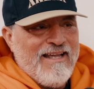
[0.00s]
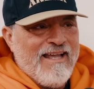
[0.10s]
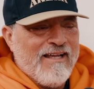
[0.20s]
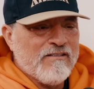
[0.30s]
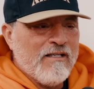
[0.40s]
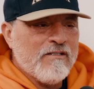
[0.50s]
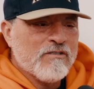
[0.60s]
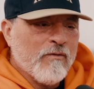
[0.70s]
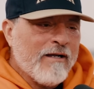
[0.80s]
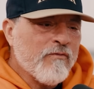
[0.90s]
And
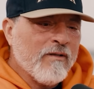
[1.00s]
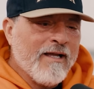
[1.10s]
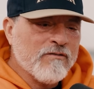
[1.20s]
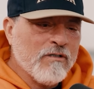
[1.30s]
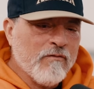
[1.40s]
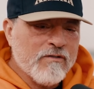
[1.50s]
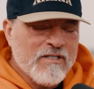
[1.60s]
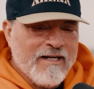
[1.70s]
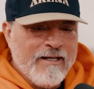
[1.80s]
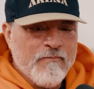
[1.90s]
so I've realized over
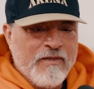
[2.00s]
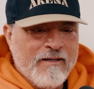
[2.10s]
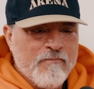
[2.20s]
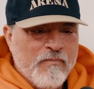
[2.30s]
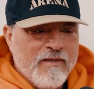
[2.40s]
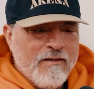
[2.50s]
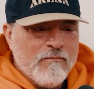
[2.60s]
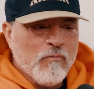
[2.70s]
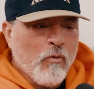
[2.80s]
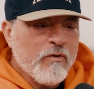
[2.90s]
time that
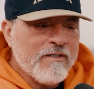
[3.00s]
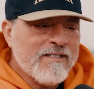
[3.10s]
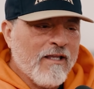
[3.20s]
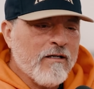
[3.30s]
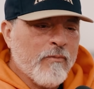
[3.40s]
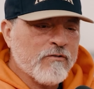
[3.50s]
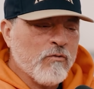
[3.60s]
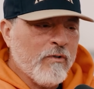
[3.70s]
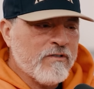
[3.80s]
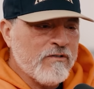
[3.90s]
more than telling a
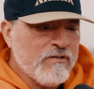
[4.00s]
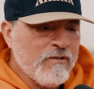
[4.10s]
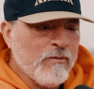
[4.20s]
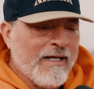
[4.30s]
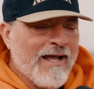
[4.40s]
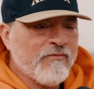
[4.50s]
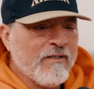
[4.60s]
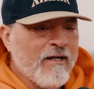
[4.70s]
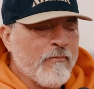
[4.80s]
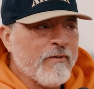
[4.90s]
person what to do, I have
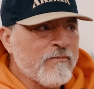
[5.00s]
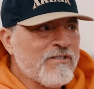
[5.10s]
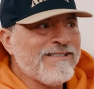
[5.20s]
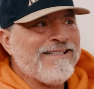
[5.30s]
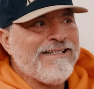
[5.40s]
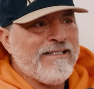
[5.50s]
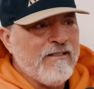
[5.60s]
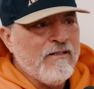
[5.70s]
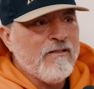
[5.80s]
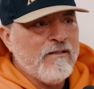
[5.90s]
to help them see
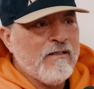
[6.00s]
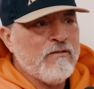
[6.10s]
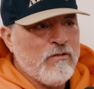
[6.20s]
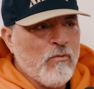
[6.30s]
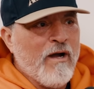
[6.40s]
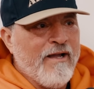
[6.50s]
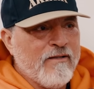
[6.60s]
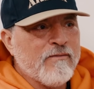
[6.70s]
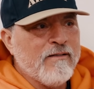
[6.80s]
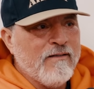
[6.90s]
a new
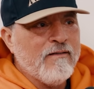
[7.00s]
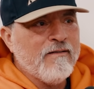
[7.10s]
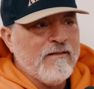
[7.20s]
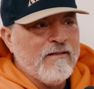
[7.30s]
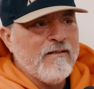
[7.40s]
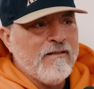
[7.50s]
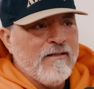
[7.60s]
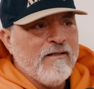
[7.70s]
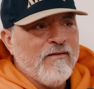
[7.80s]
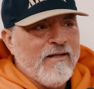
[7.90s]
way.
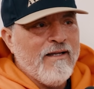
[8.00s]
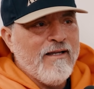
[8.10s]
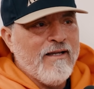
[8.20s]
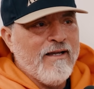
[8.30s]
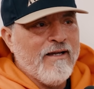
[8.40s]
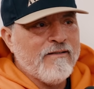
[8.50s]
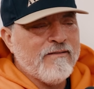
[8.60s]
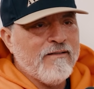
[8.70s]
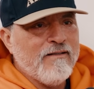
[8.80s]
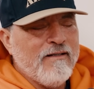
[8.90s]

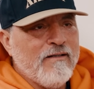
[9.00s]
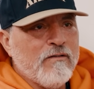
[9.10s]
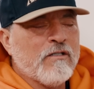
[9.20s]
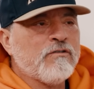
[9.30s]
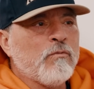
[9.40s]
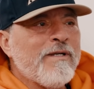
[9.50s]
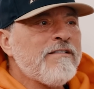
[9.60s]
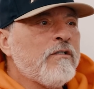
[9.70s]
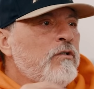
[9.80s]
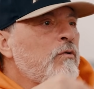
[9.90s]
And because the
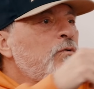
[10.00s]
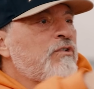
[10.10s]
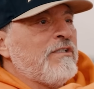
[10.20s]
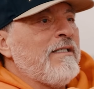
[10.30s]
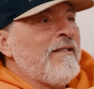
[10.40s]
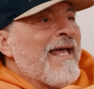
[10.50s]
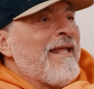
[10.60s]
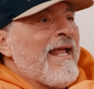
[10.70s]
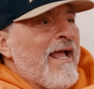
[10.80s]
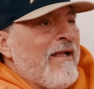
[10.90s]
reason you see
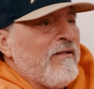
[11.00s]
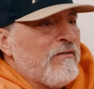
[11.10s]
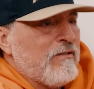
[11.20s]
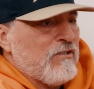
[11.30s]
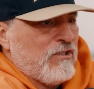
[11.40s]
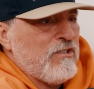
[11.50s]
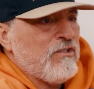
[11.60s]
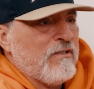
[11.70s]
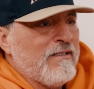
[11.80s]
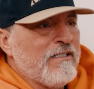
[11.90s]
that
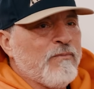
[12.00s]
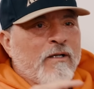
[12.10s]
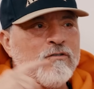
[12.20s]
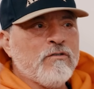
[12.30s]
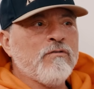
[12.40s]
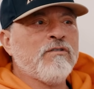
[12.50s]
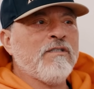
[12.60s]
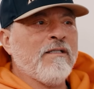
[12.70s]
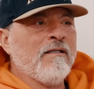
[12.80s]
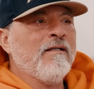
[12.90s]
decision is because you
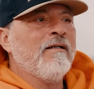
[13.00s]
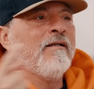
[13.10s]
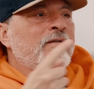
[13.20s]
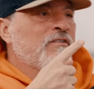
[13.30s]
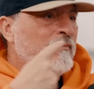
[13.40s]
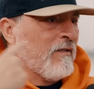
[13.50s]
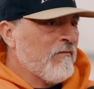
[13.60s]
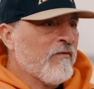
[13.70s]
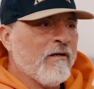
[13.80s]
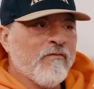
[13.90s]
see
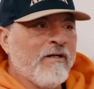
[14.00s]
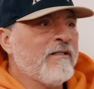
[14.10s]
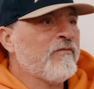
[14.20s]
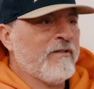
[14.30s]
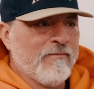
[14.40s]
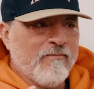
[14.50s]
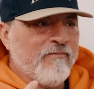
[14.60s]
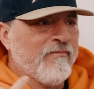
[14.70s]
something very, very different